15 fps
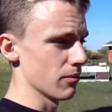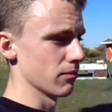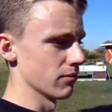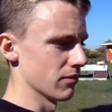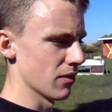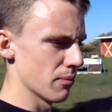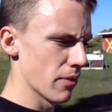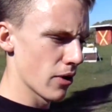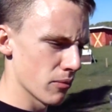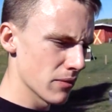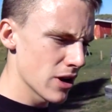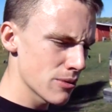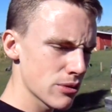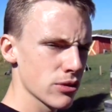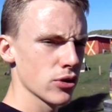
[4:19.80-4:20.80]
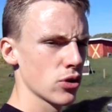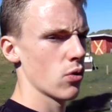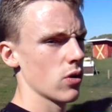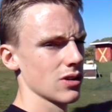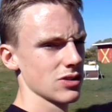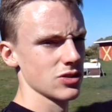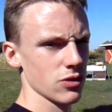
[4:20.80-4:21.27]
I'm about maybe three
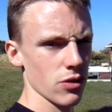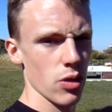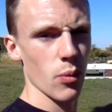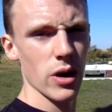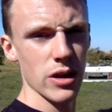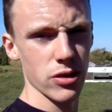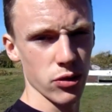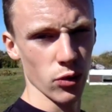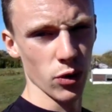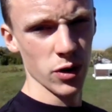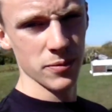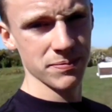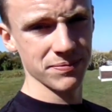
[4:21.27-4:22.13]
quarters of the way through it.